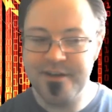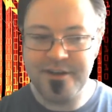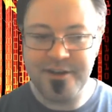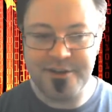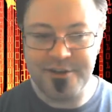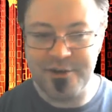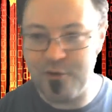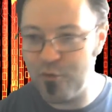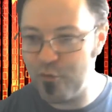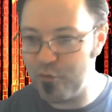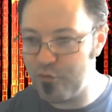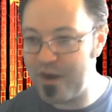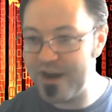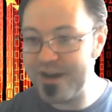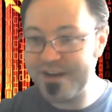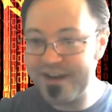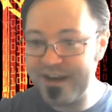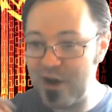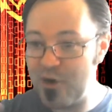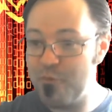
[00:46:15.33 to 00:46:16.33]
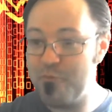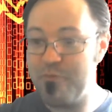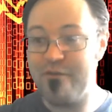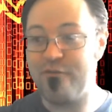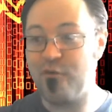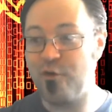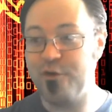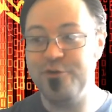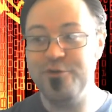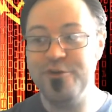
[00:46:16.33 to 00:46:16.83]
write it out
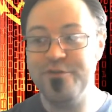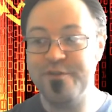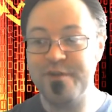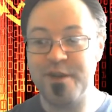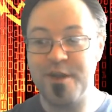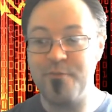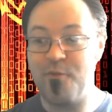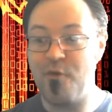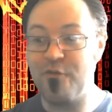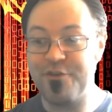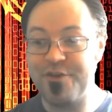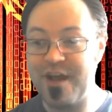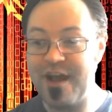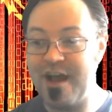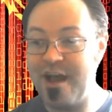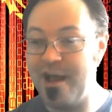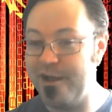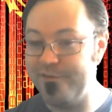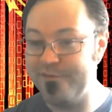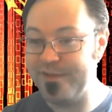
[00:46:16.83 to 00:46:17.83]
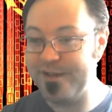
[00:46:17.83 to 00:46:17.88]
before you even come over to Hive.